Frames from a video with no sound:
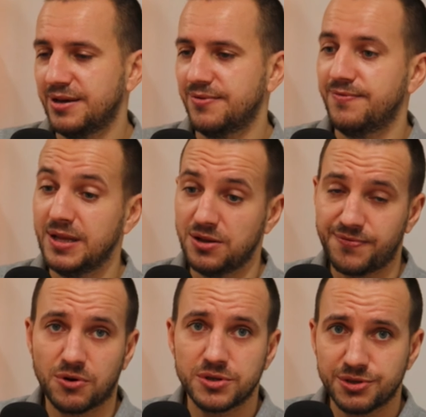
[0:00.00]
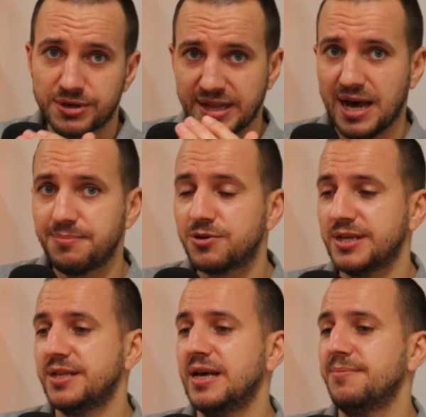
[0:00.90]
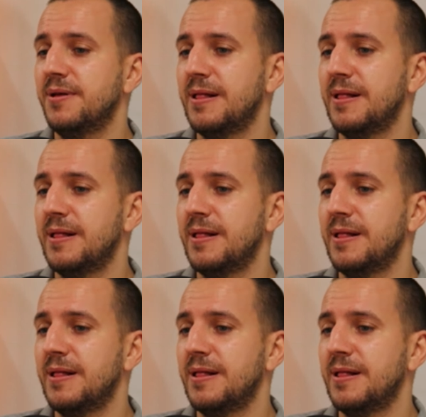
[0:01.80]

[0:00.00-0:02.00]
then of course you can upgrade them.